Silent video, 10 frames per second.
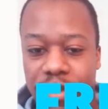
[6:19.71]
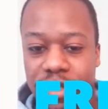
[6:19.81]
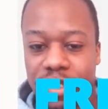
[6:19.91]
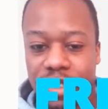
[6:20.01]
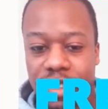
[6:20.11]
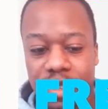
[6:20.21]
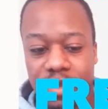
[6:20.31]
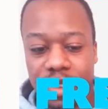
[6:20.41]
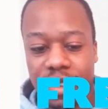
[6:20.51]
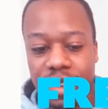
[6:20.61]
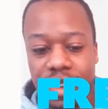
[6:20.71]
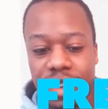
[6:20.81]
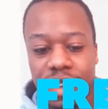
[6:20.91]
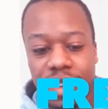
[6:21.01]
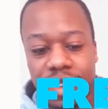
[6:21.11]
which is this one
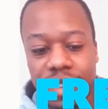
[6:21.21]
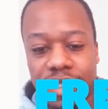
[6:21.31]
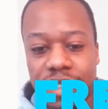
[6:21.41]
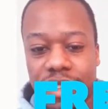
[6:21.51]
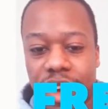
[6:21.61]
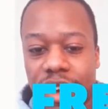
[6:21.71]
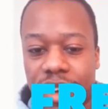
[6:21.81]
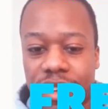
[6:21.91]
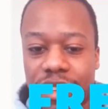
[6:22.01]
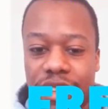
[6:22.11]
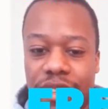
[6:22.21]
second,